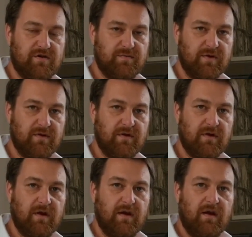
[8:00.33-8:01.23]
judgment.
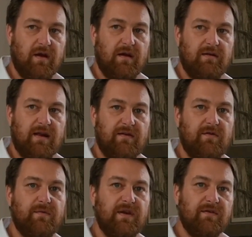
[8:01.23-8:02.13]
That is
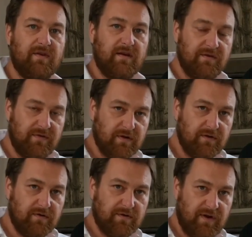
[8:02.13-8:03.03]
the real
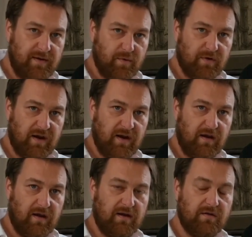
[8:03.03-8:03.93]
significance of
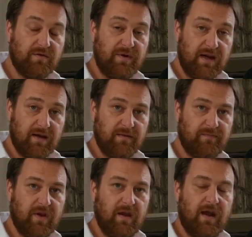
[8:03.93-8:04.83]
Epoché in Greek,
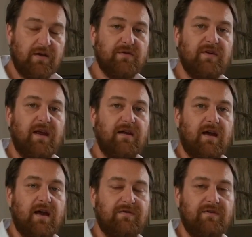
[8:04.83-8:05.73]
and today
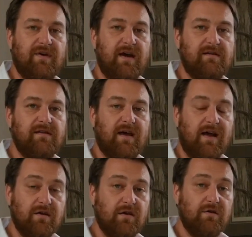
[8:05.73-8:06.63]
I have invited
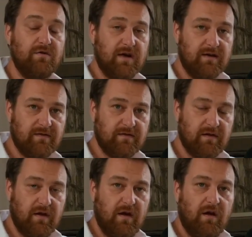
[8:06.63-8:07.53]
Anneke Lucas,
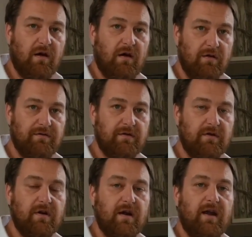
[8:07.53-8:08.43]

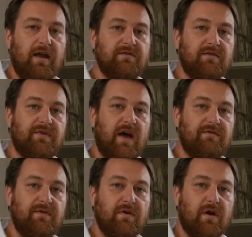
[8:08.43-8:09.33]
author and
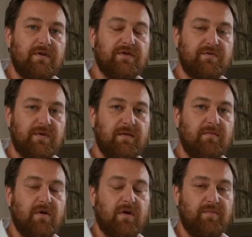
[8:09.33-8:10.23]
survivor of
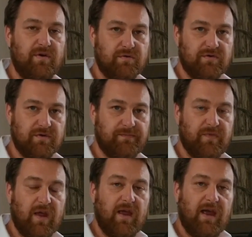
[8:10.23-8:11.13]
extreme abuse,
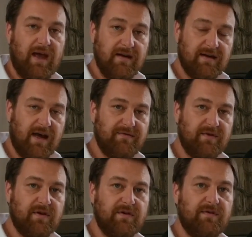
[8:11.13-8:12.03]
and
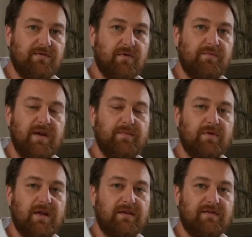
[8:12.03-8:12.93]
advocate for
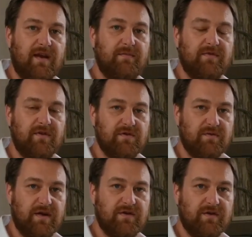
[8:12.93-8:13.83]
people in the same
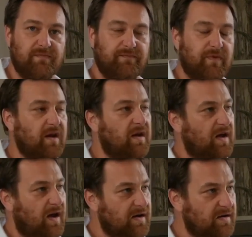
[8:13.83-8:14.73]
situation.
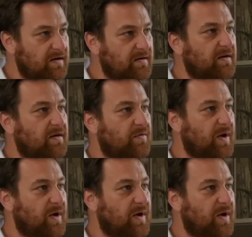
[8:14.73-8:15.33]
Anneke,